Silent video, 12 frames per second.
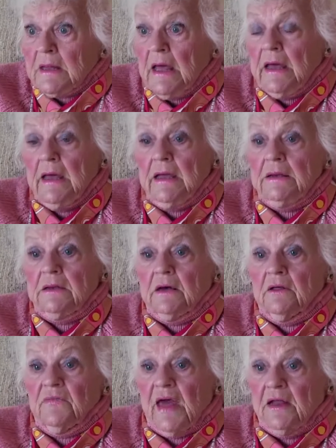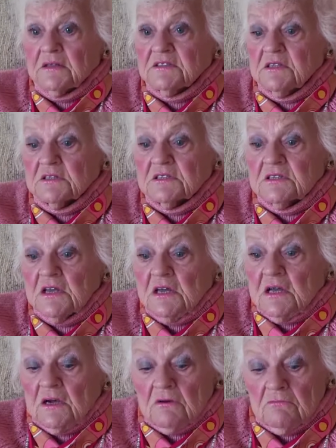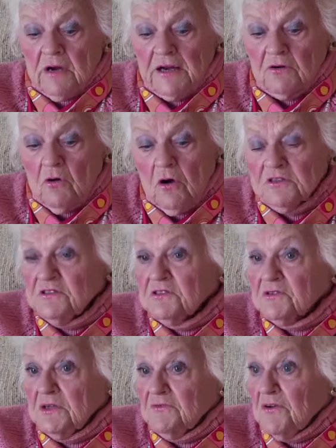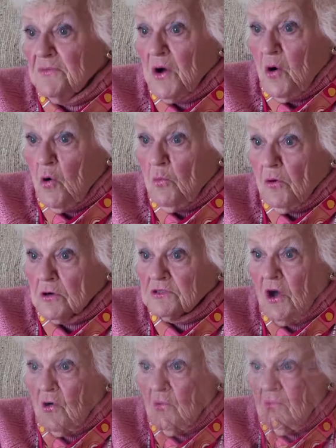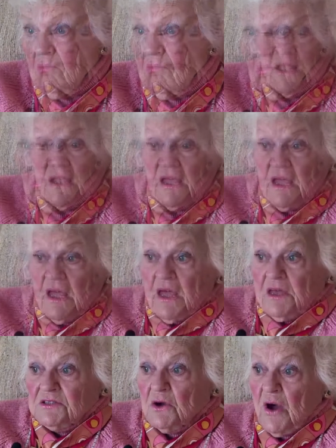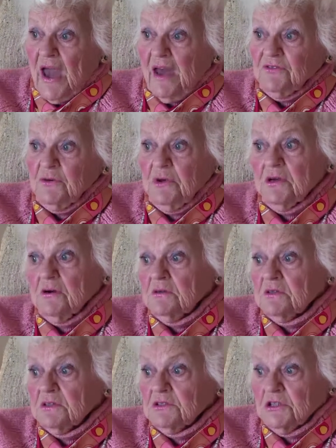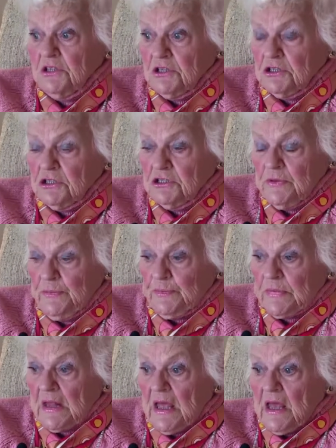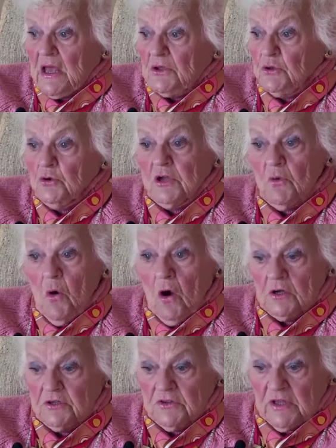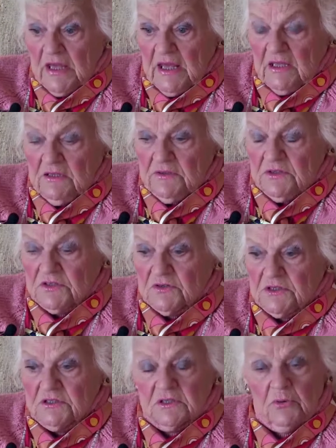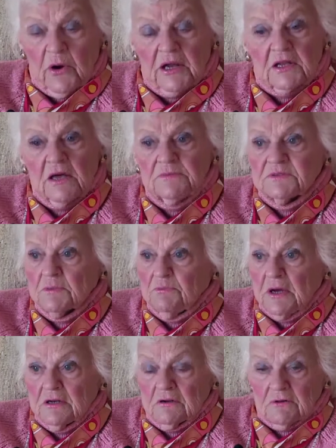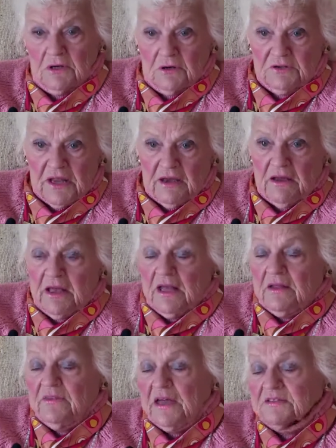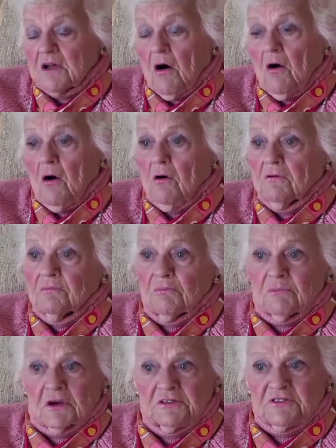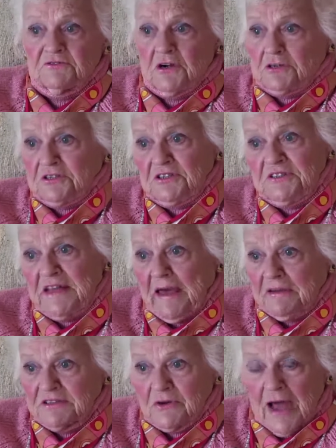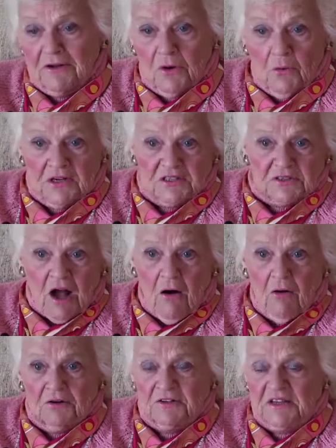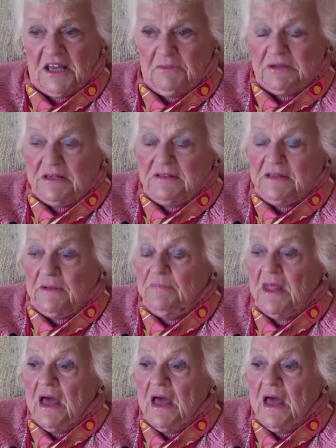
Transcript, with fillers: And uh, that sits right across the street from the old Brooks home. So after we go to the church, you can walk to the end of the street to where it comes to Butler Road. Now, that's all construction now, so I don't know what it's called or named or anything.